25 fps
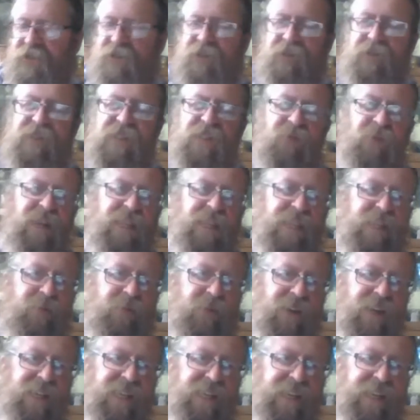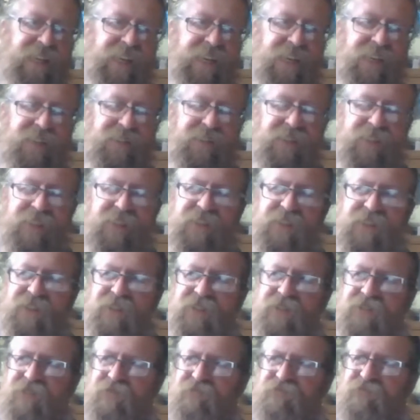I mean, the one you buy now that's
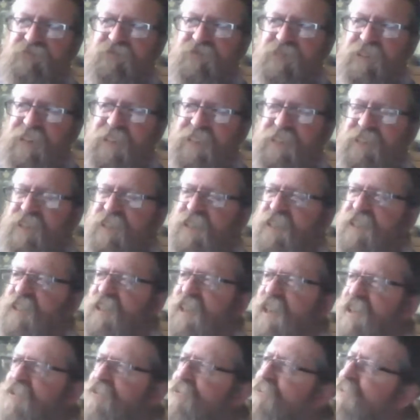called Francisco